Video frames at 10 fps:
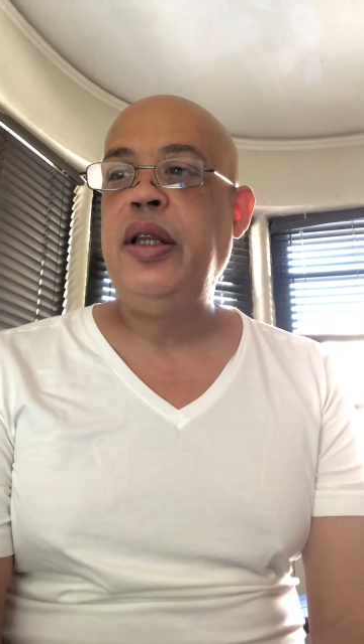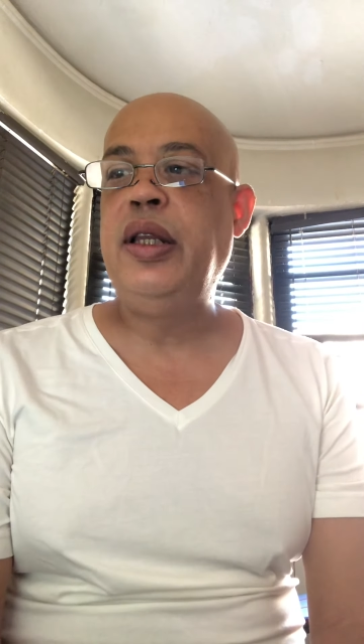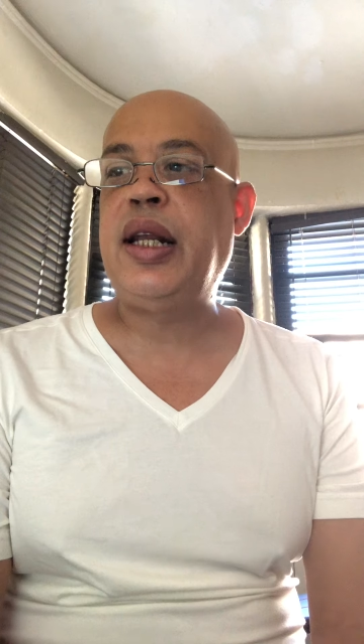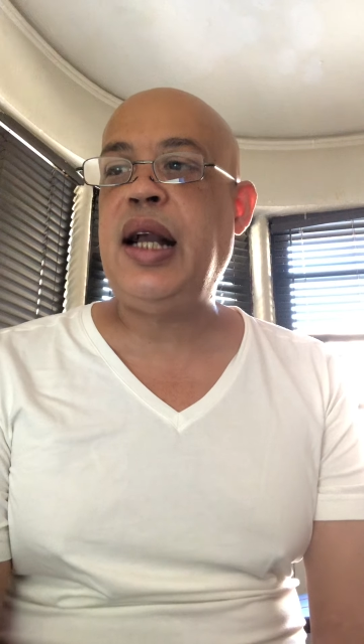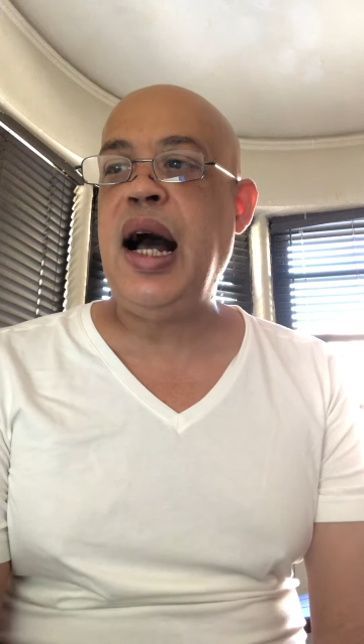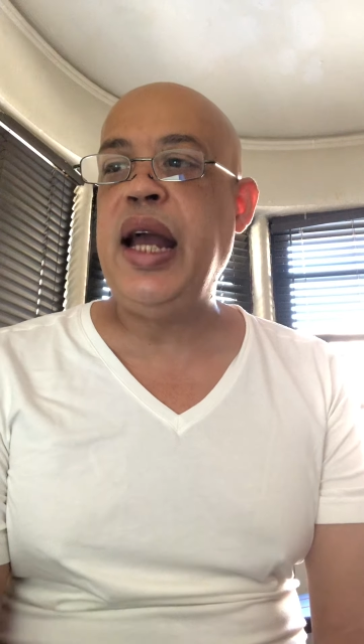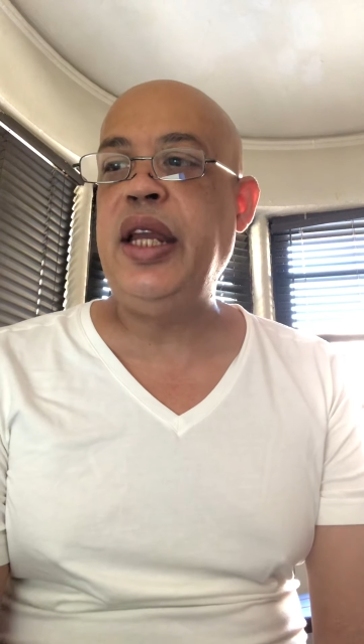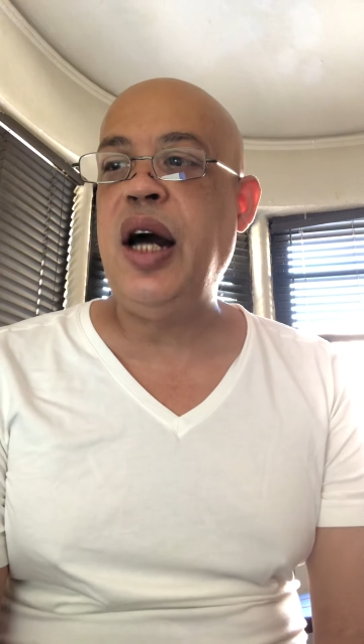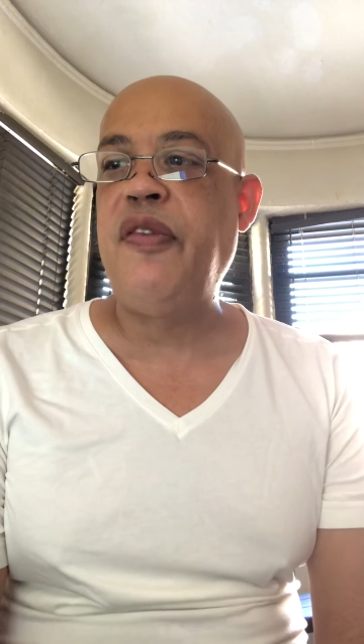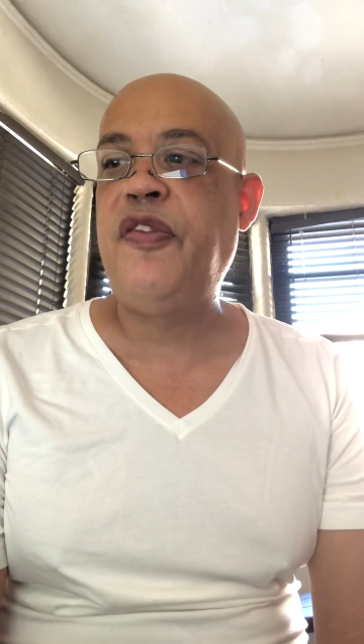the
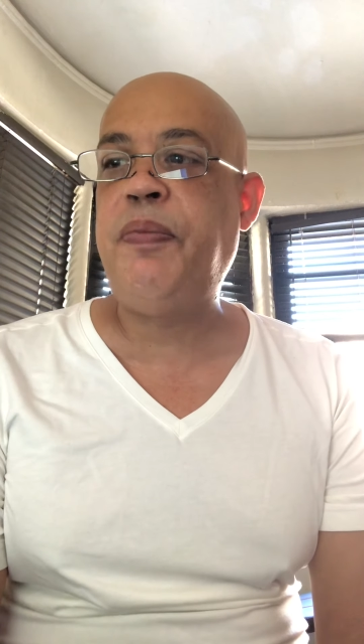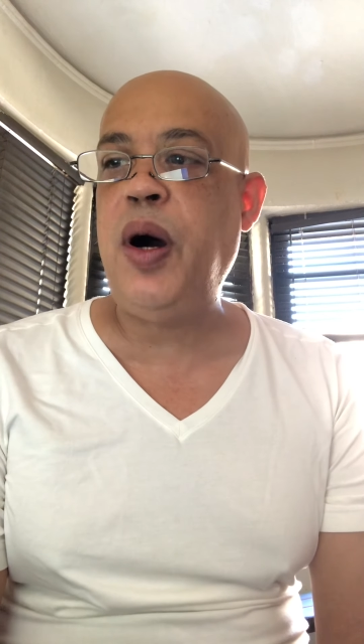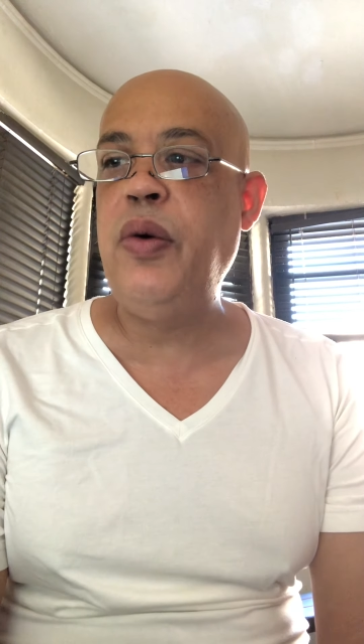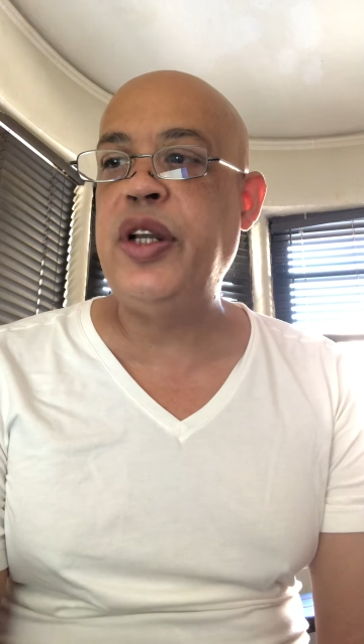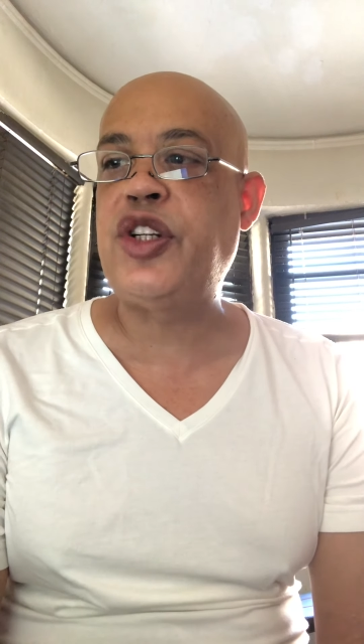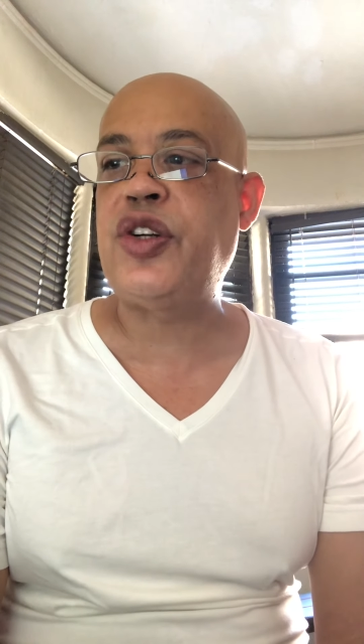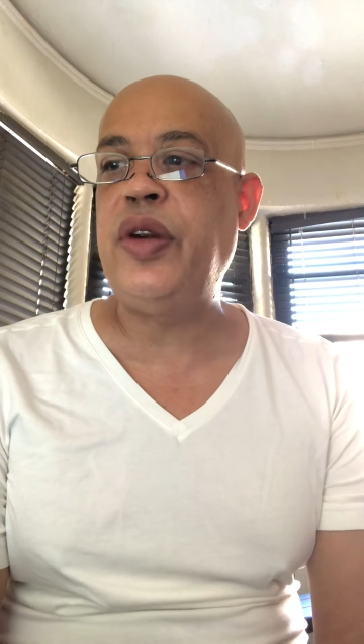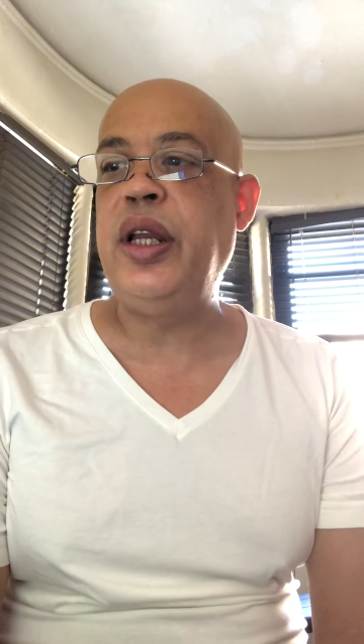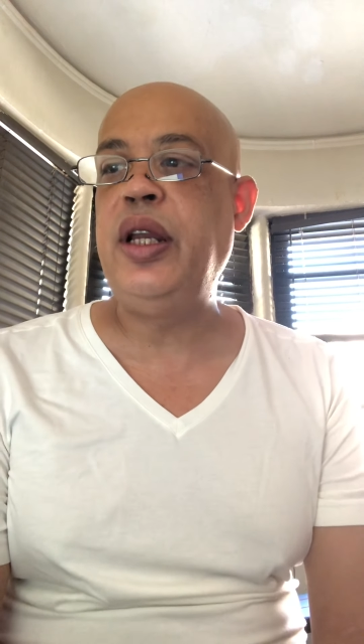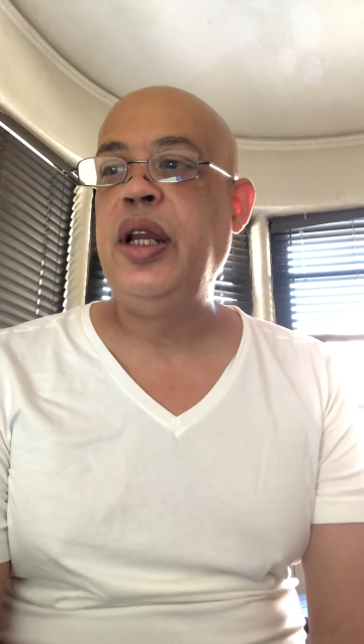kind of
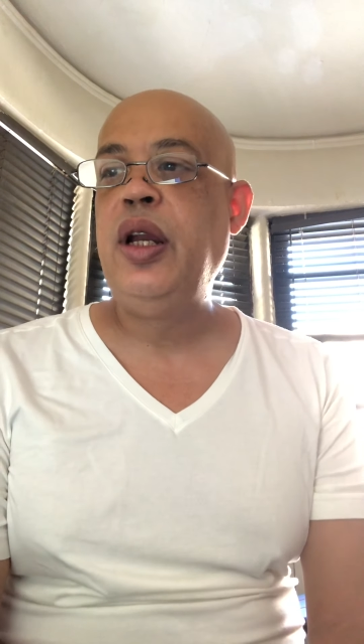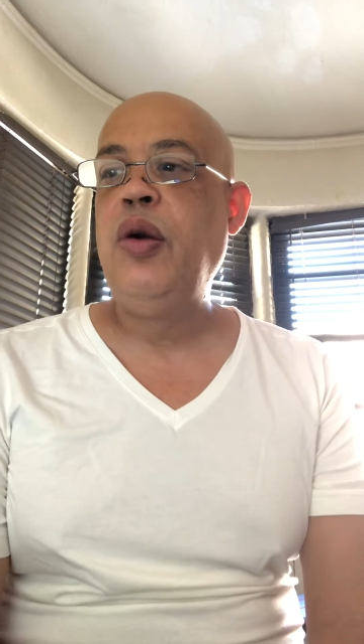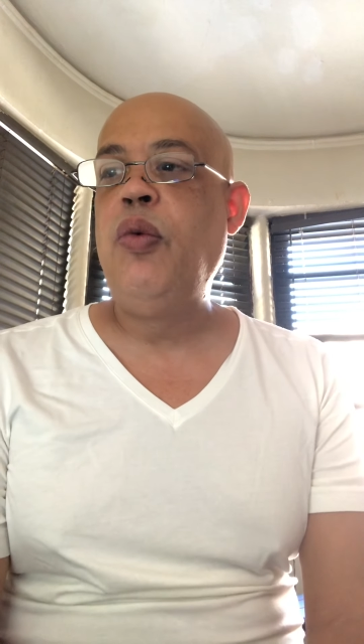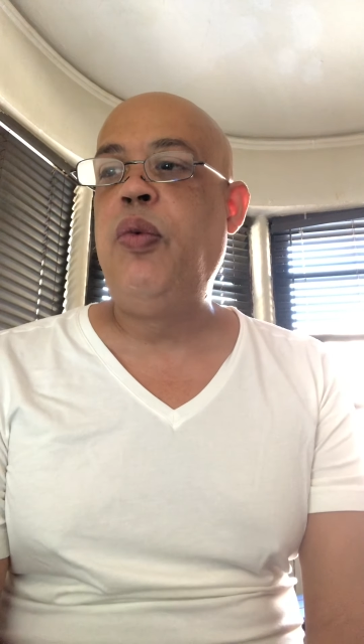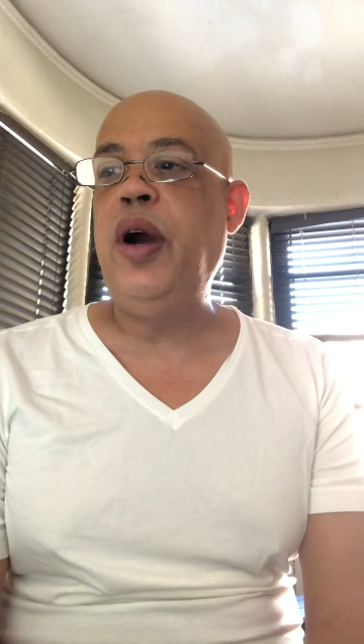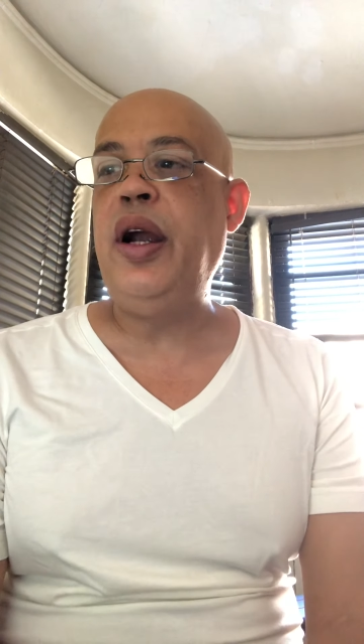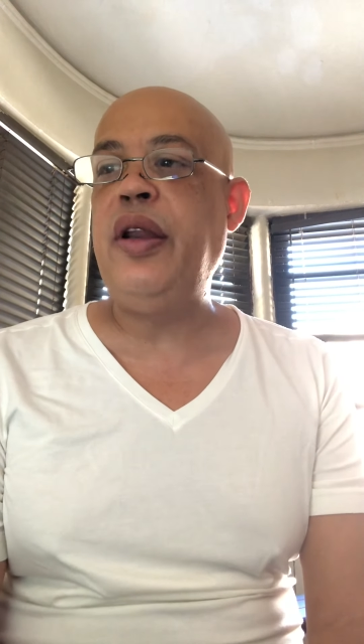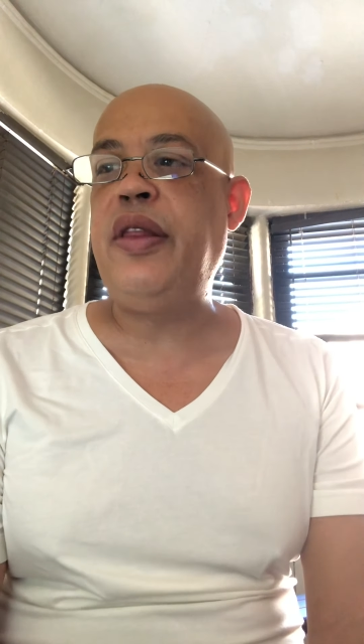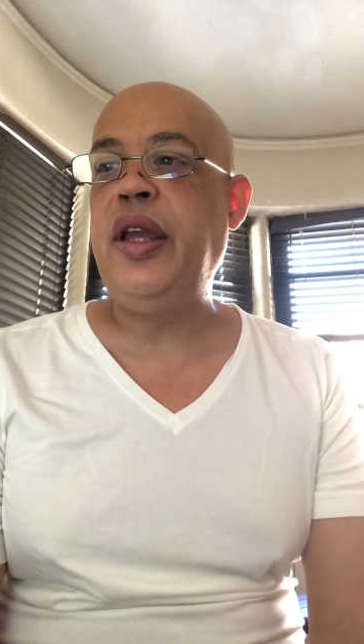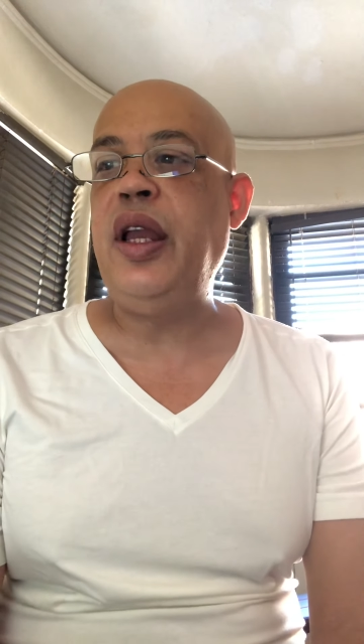poetry
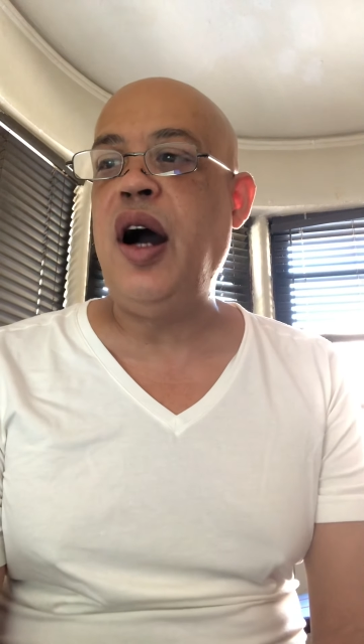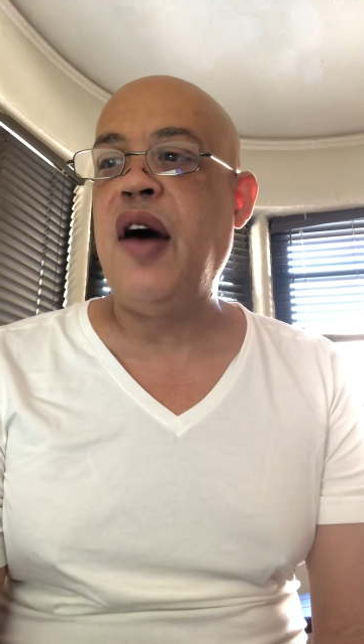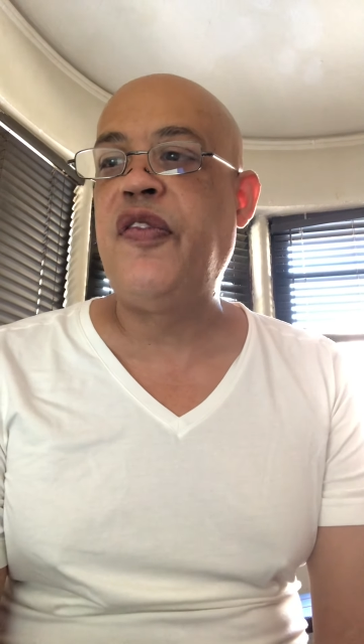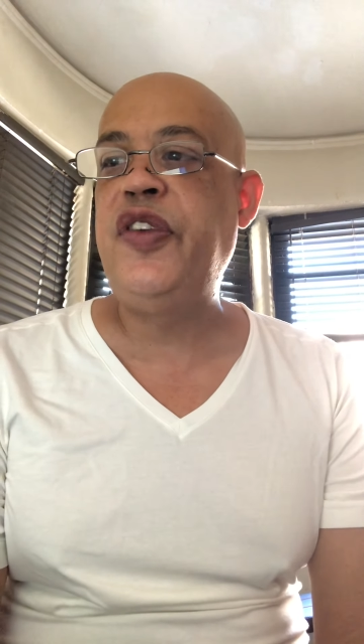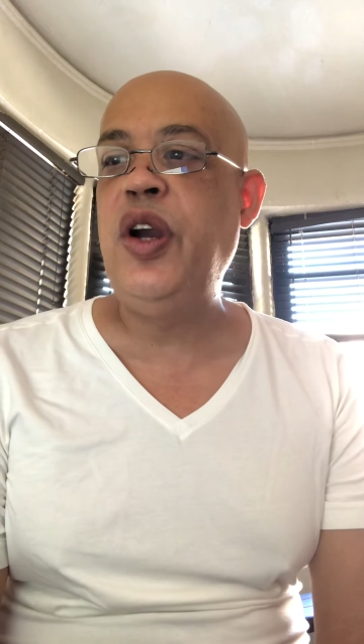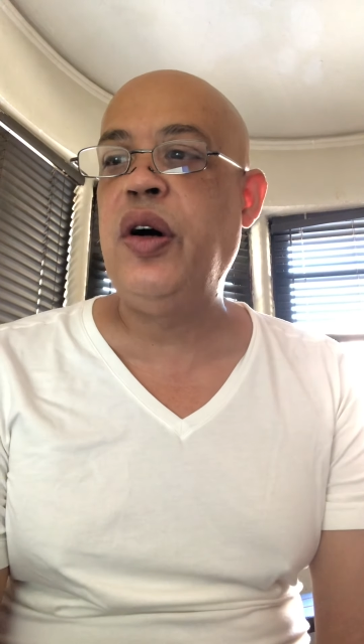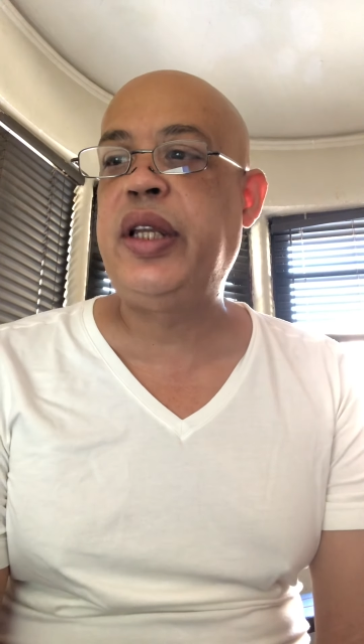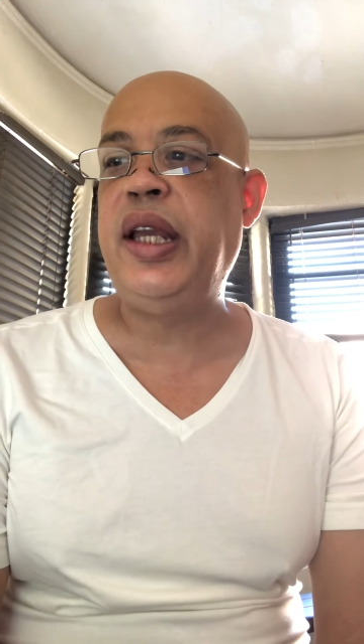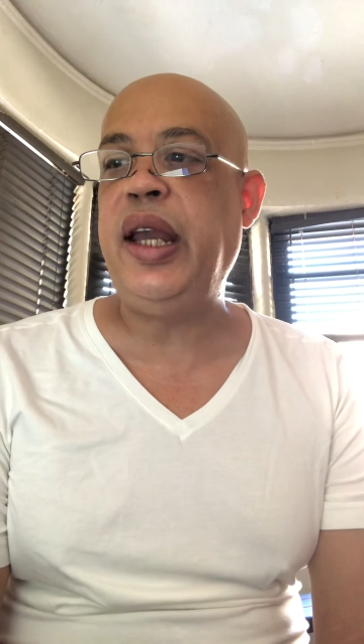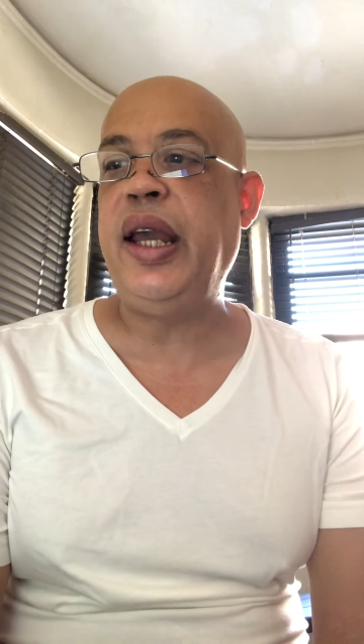worthy of your
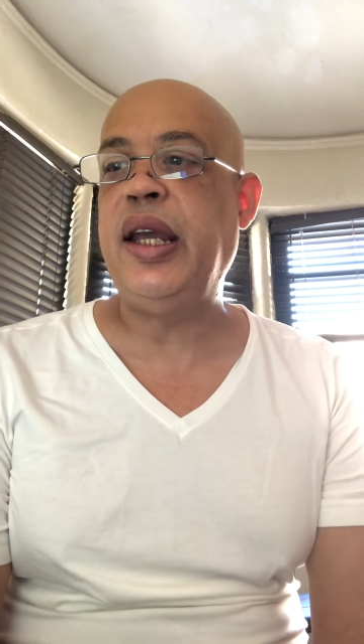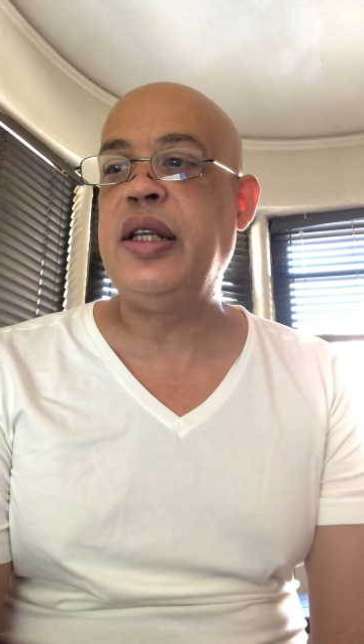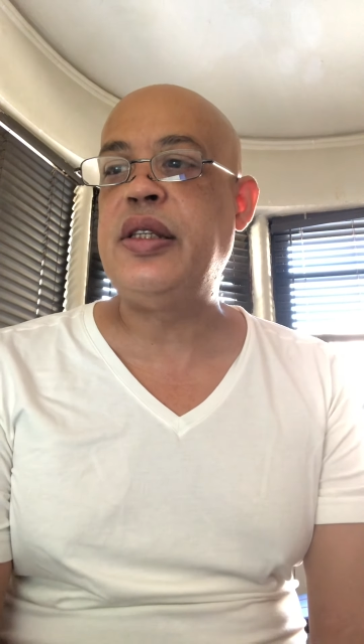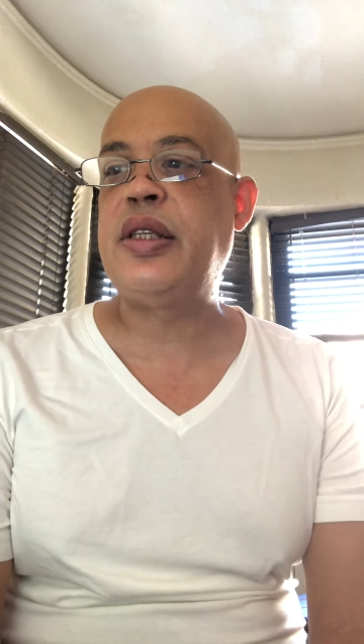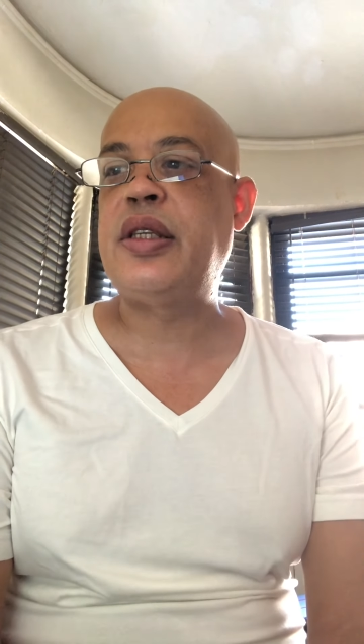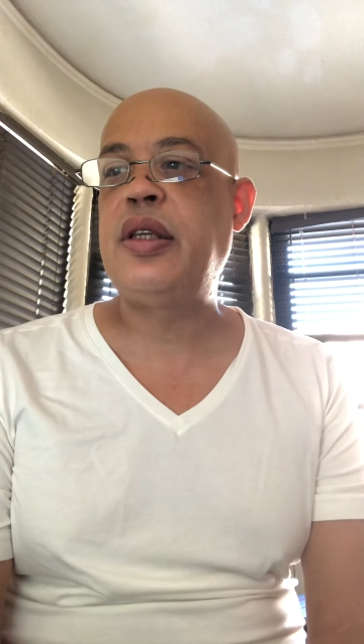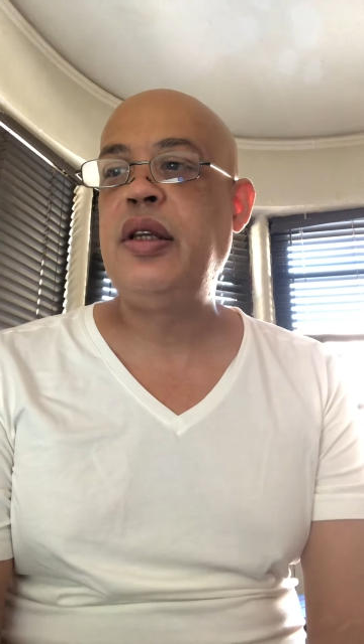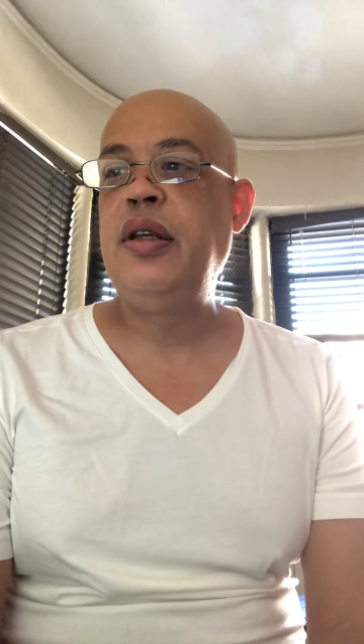tears.